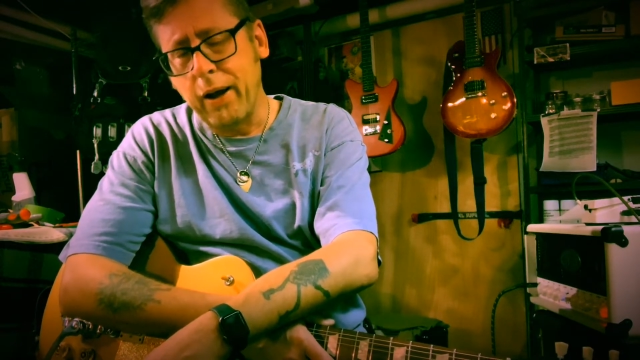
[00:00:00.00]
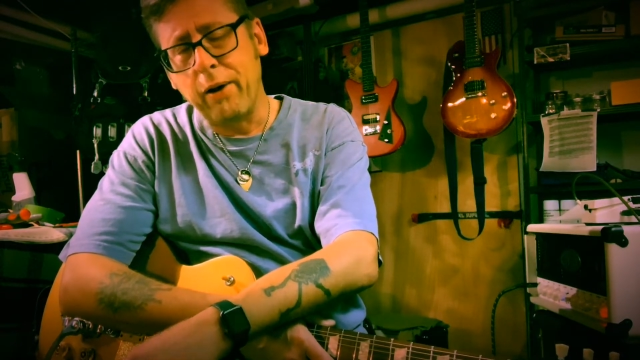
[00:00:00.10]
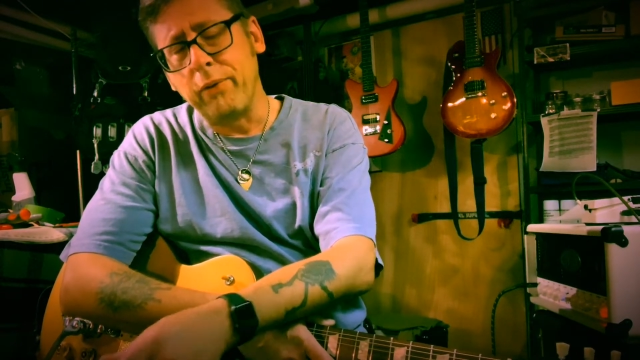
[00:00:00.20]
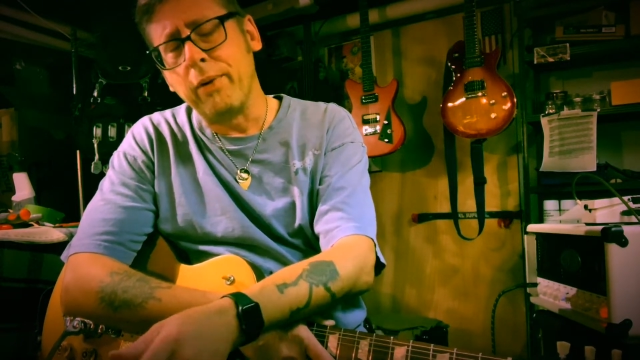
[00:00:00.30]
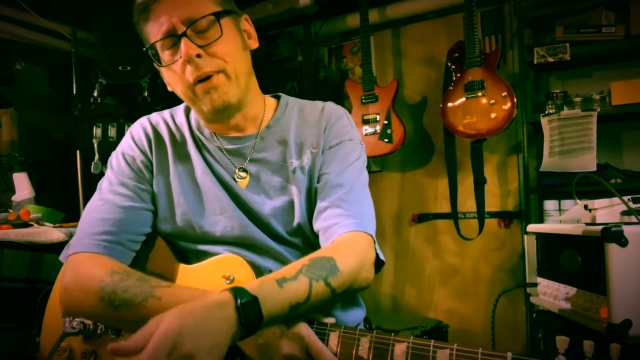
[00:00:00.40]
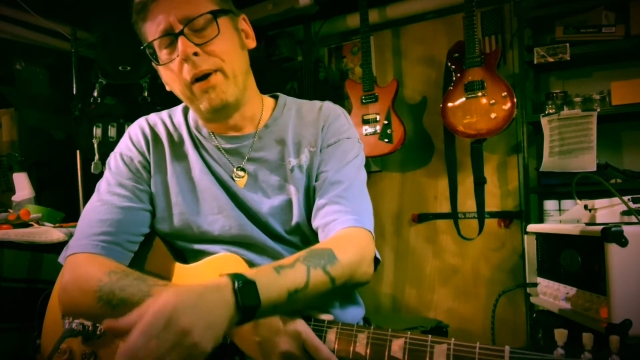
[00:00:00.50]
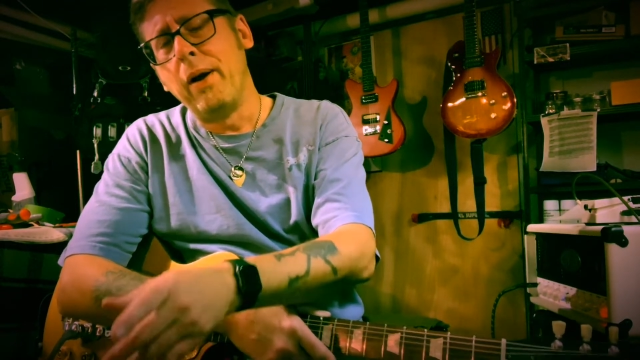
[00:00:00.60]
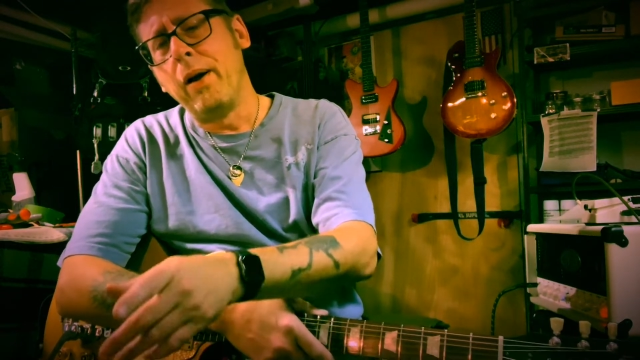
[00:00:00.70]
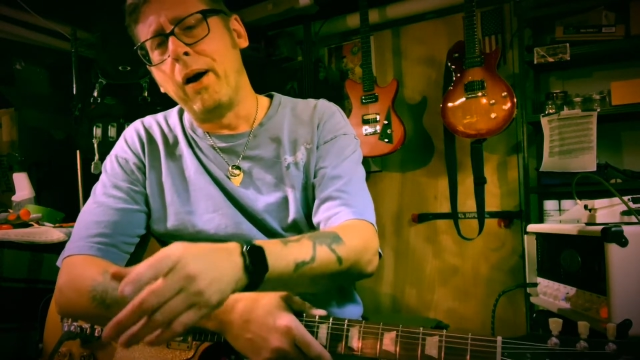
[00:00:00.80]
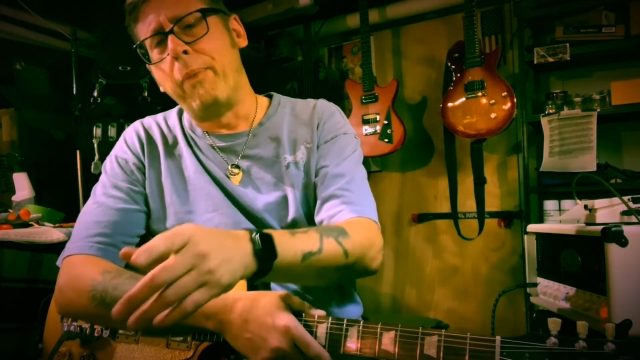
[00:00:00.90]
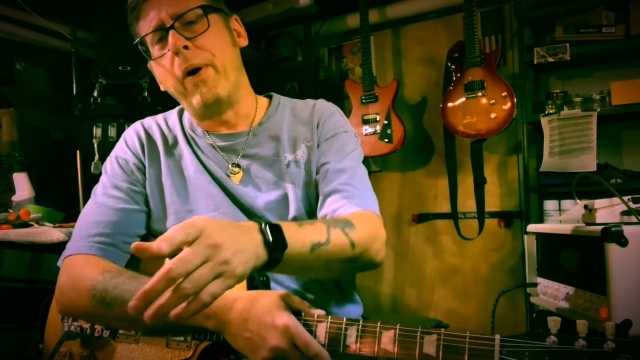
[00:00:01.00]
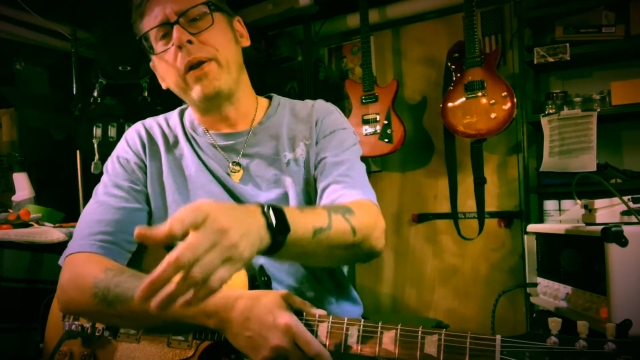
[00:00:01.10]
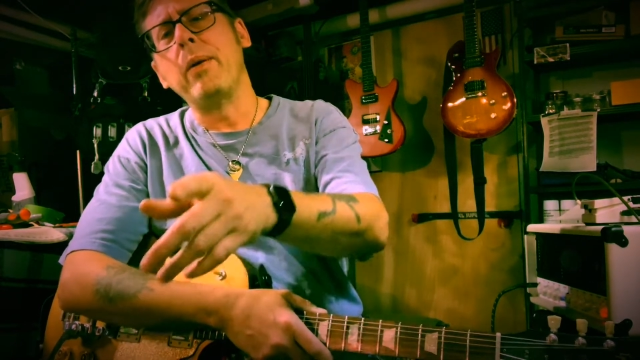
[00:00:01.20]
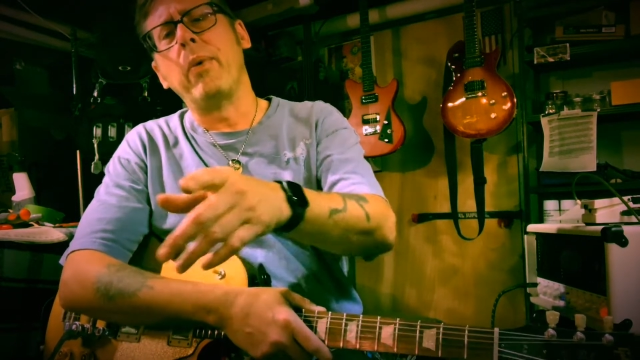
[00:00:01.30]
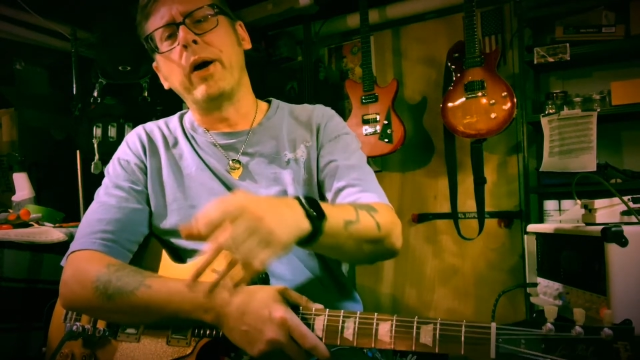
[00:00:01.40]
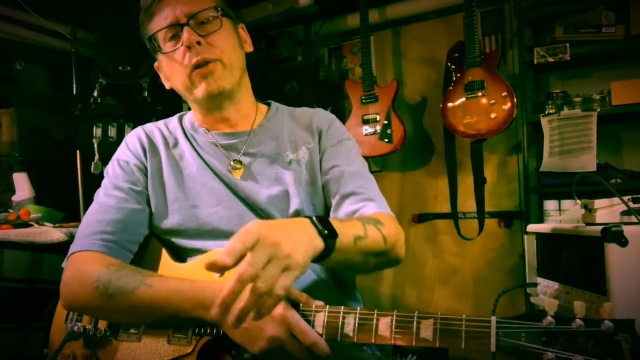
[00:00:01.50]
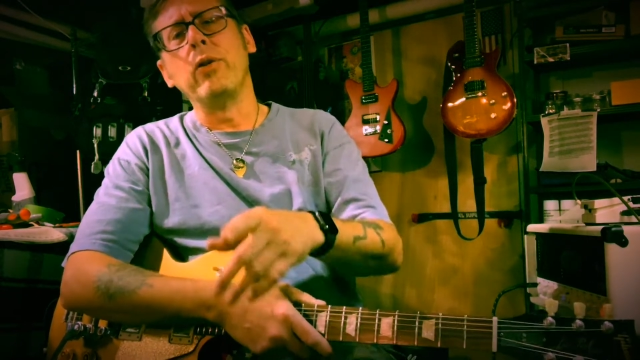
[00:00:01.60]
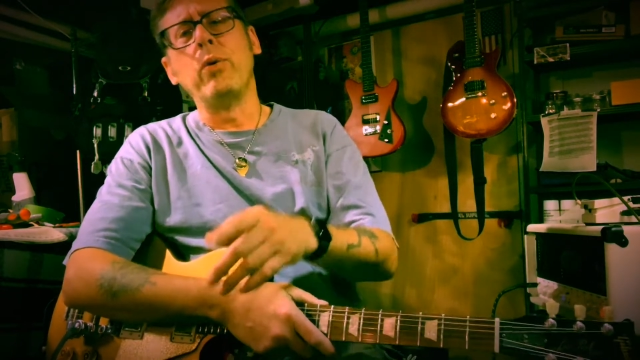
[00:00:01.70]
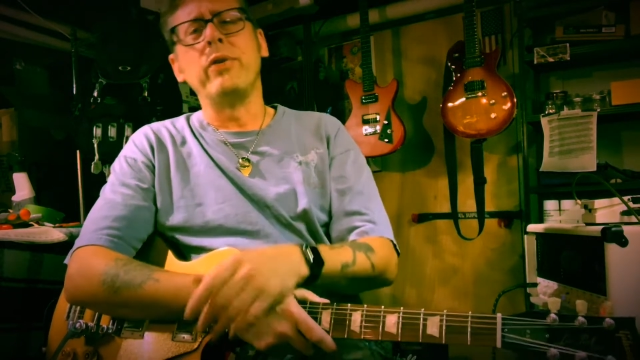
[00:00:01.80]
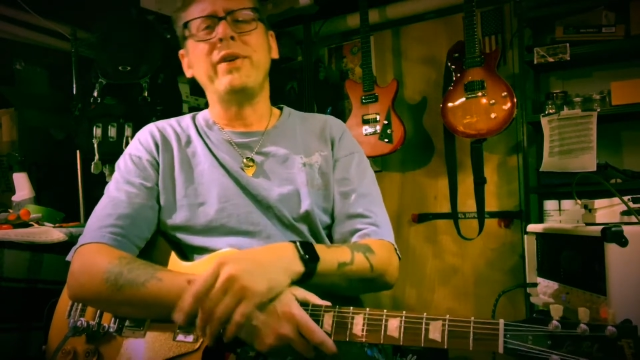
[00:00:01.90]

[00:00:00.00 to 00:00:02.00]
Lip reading: Now, a buddy of mine, Lewis,